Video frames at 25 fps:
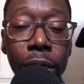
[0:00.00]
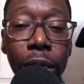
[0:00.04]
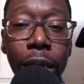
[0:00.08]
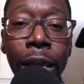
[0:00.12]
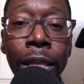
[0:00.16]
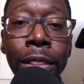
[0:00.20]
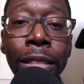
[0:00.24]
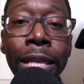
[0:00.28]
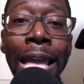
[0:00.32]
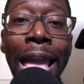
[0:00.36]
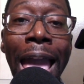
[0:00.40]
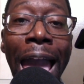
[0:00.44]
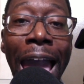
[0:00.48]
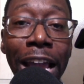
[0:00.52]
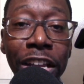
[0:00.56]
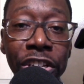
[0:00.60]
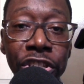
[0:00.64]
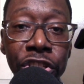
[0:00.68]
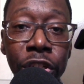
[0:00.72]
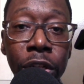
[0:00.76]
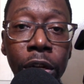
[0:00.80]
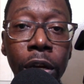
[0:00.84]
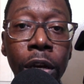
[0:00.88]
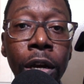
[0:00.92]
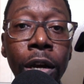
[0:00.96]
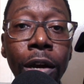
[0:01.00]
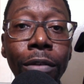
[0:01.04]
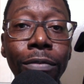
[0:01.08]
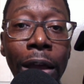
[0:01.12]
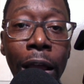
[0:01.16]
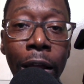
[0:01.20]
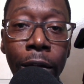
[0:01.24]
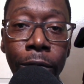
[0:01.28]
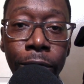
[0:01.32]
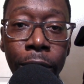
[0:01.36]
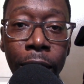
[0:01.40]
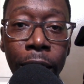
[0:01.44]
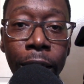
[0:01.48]
and the action of
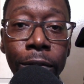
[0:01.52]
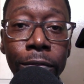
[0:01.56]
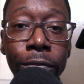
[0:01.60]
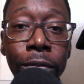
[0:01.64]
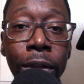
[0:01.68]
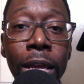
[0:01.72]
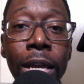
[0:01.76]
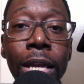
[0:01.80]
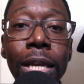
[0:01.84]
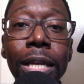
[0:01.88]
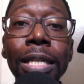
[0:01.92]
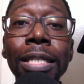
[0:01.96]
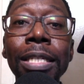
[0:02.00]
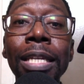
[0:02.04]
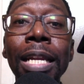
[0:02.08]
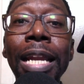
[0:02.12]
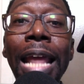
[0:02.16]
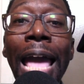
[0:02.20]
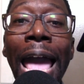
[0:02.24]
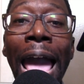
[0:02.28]
our faith is an